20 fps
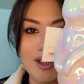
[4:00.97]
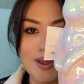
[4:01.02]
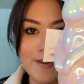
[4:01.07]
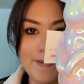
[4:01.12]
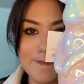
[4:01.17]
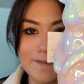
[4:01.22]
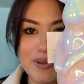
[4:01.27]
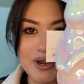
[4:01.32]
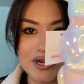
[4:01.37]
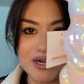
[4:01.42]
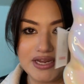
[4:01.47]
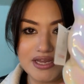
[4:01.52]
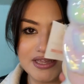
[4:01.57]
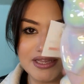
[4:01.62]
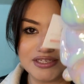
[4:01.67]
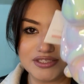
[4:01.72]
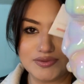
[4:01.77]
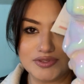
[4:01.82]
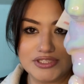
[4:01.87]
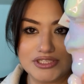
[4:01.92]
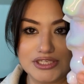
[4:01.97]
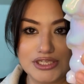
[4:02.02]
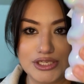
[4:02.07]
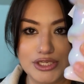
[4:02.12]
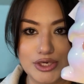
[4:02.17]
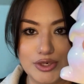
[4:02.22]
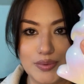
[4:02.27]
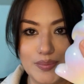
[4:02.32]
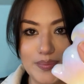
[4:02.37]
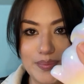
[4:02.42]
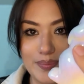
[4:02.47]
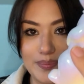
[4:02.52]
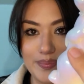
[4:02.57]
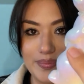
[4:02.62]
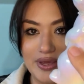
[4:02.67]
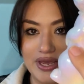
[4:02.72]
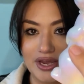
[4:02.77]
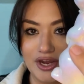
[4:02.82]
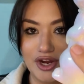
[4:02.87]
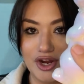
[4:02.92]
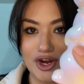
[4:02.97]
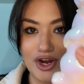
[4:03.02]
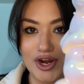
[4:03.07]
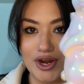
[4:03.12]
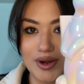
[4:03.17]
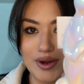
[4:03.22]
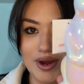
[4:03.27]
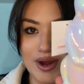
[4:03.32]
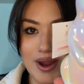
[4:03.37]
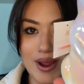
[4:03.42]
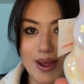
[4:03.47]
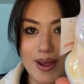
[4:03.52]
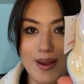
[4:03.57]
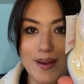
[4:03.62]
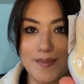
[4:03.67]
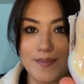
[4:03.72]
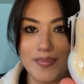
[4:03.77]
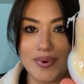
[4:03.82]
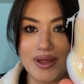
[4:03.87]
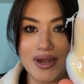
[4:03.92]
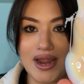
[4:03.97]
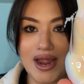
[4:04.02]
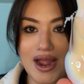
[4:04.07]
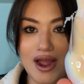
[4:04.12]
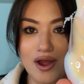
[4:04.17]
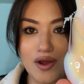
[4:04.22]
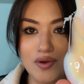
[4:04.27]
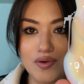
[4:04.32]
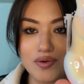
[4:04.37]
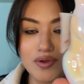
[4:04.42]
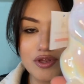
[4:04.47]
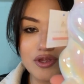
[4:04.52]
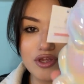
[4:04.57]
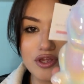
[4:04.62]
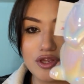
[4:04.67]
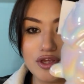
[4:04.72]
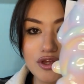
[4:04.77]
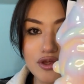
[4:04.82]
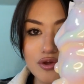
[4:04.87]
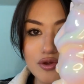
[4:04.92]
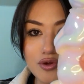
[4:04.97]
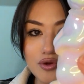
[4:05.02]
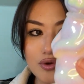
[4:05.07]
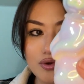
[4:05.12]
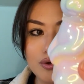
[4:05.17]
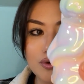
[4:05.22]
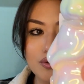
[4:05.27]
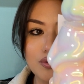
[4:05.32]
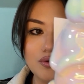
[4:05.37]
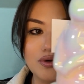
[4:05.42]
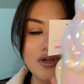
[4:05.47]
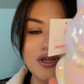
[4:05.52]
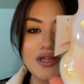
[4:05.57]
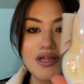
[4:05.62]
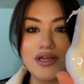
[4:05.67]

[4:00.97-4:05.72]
bunny. This one's a little bigger, but how cute.